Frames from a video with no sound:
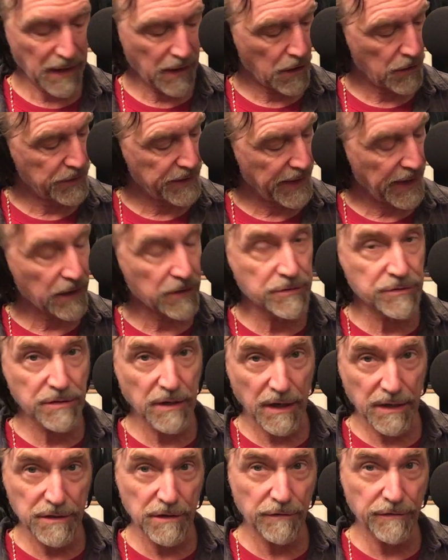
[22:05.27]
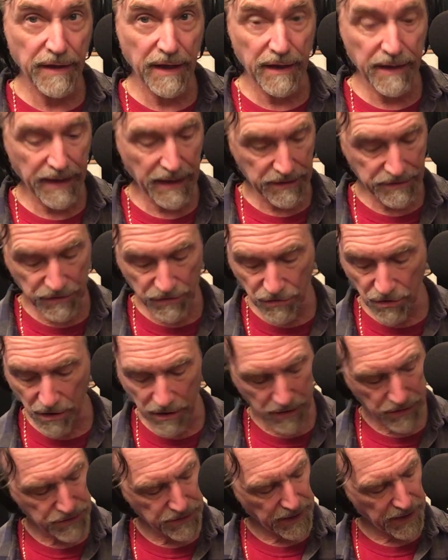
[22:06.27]
on the outside of that
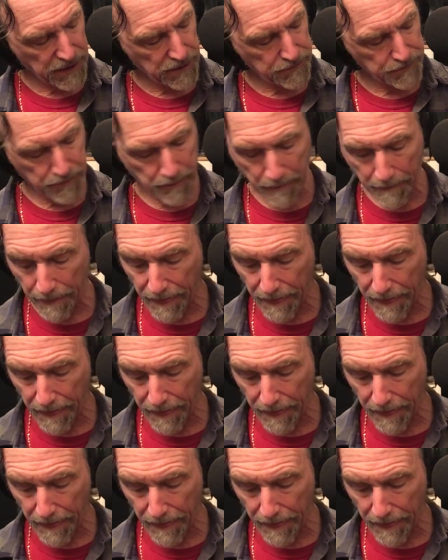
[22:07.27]
hexatonic scale.